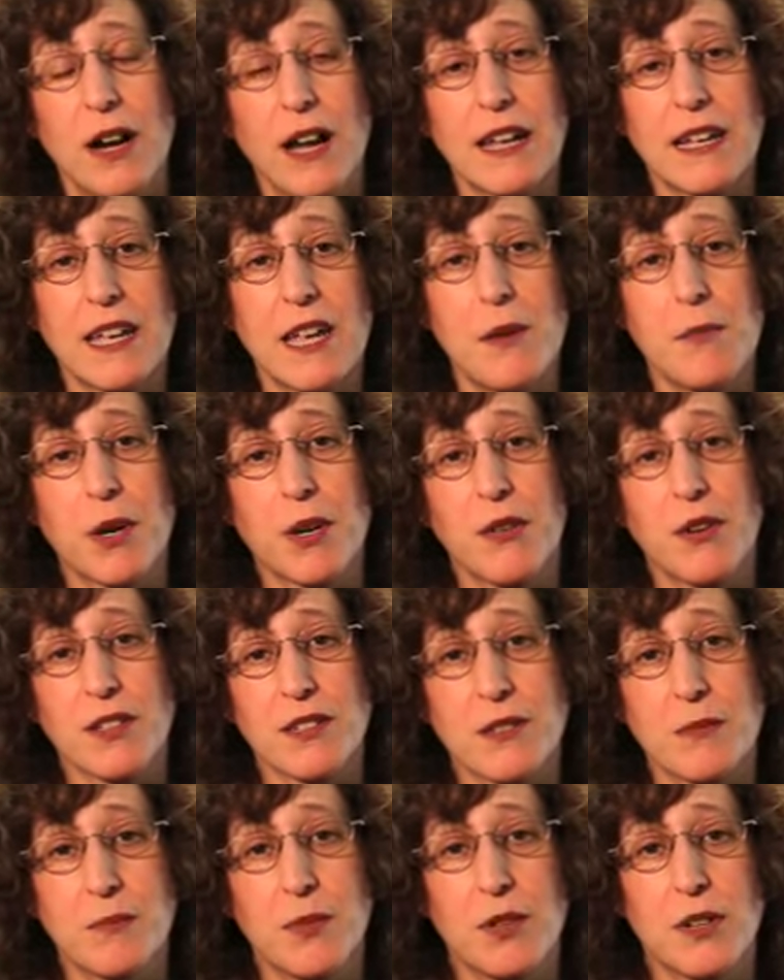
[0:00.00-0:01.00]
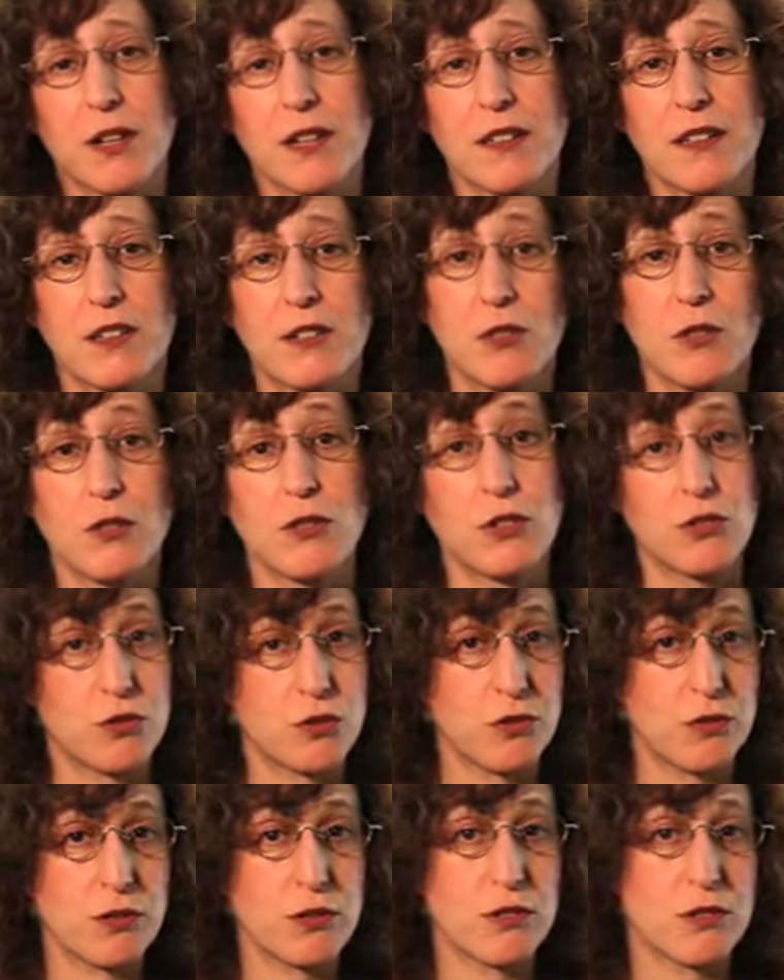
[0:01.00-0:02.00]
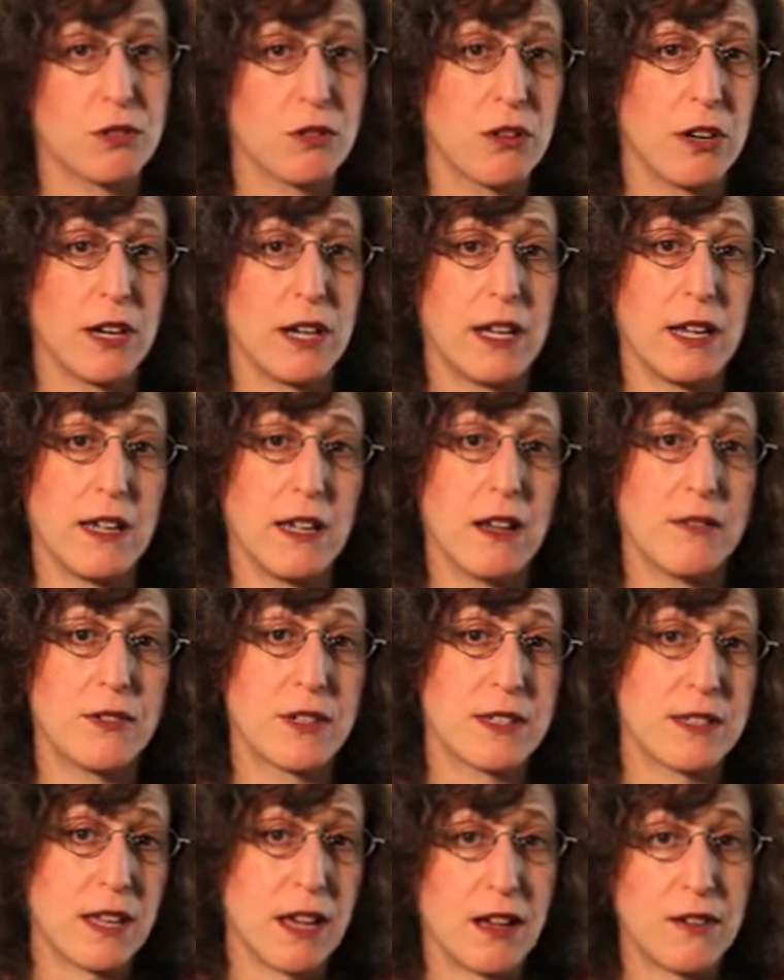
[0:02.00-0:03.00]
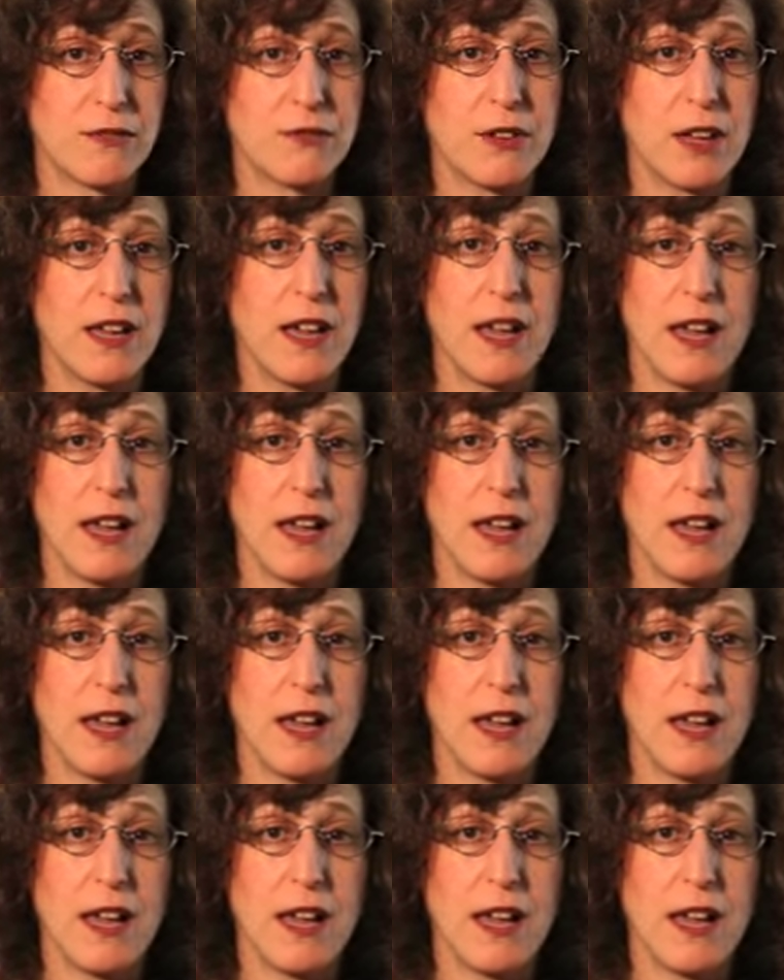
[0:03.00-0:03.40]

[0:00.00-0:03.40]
I came across a book that told the true story of a deaf